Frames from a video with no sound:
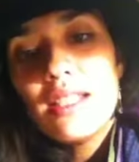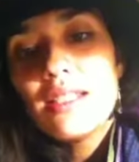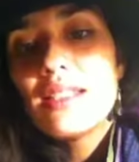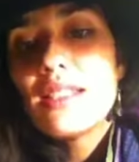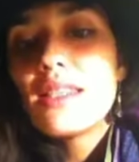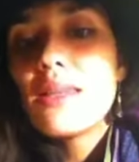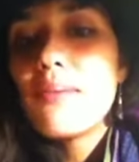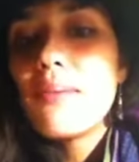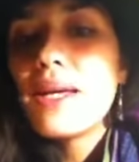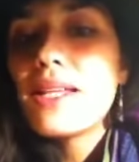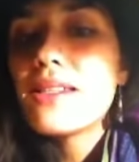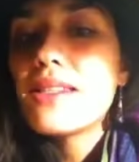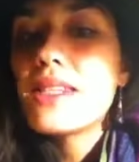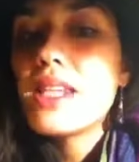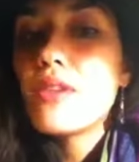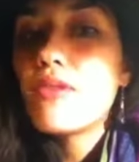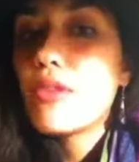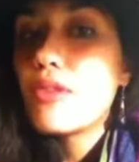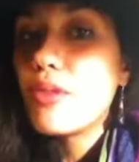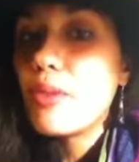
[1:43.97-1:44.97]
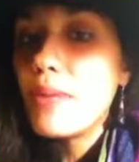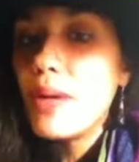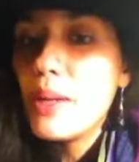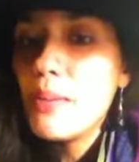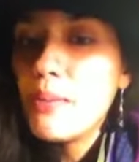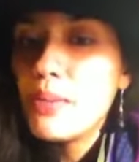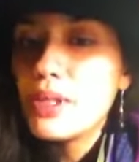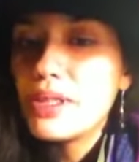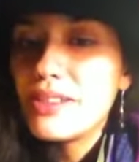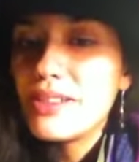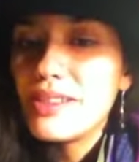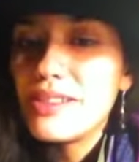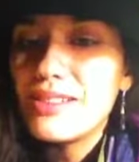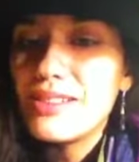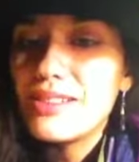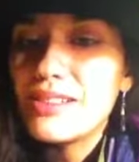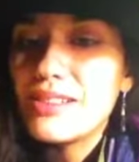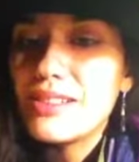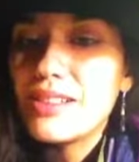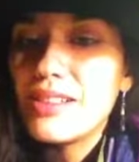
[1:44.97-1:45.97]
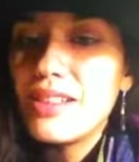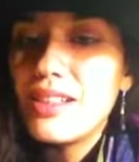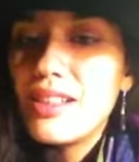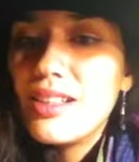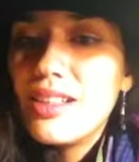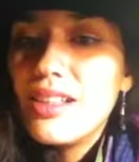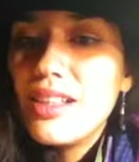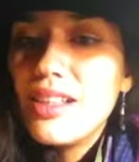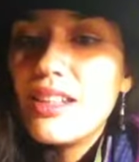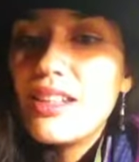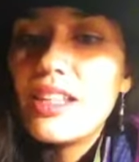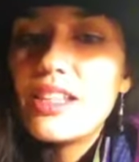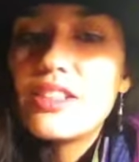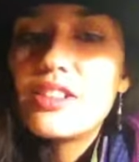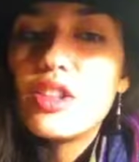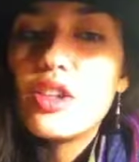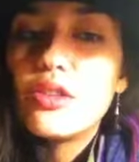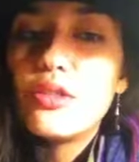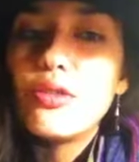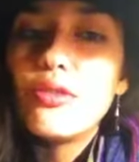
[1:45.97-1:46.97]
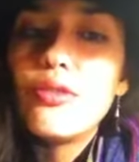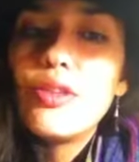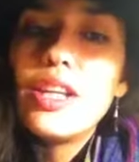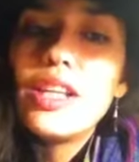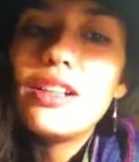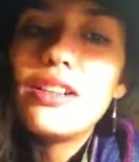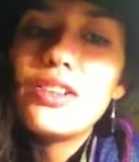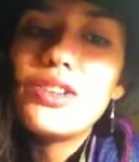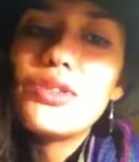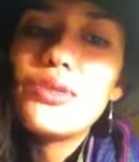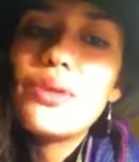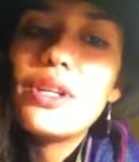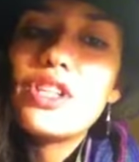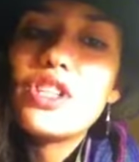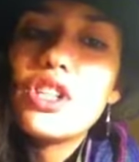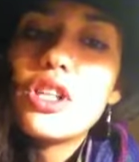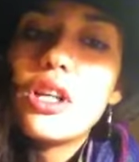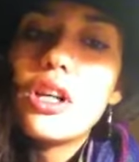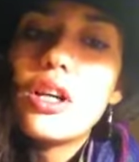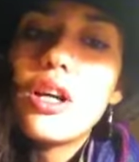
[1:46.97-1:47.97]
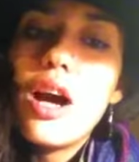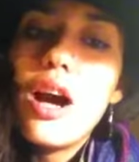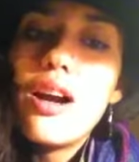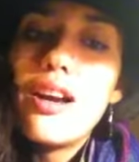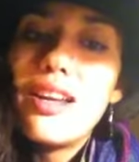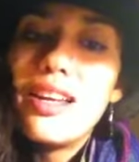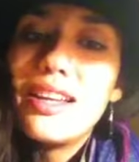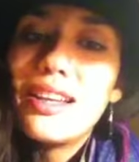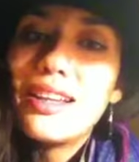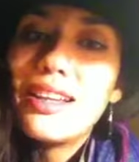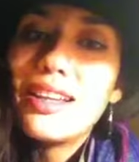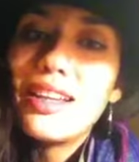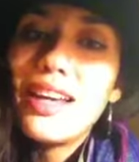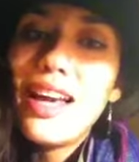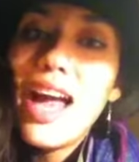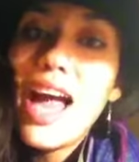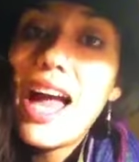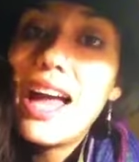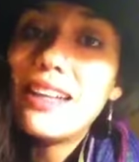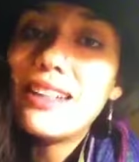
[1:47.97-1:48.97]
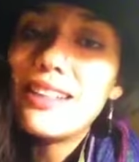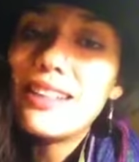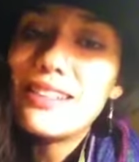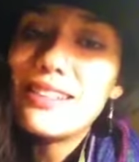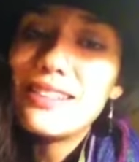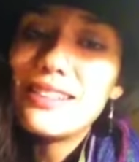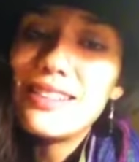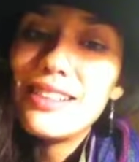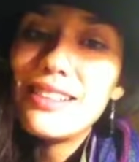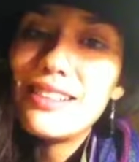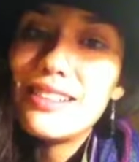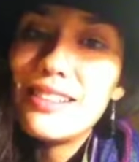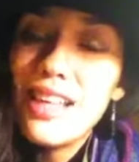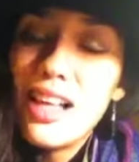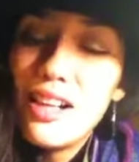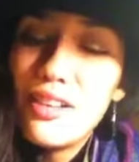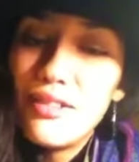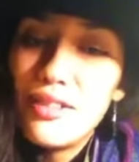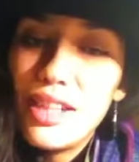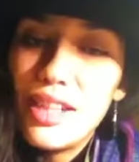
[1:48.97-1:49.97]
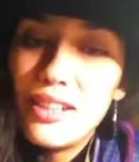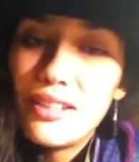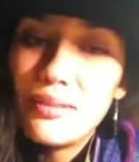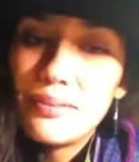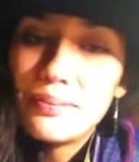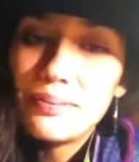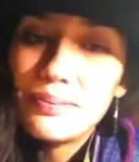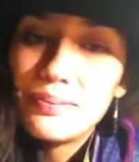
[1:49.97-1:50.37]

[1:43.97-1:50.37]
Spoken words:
Did the men suffer from impotence? They sought fields rich in garlic, anise, and salvia.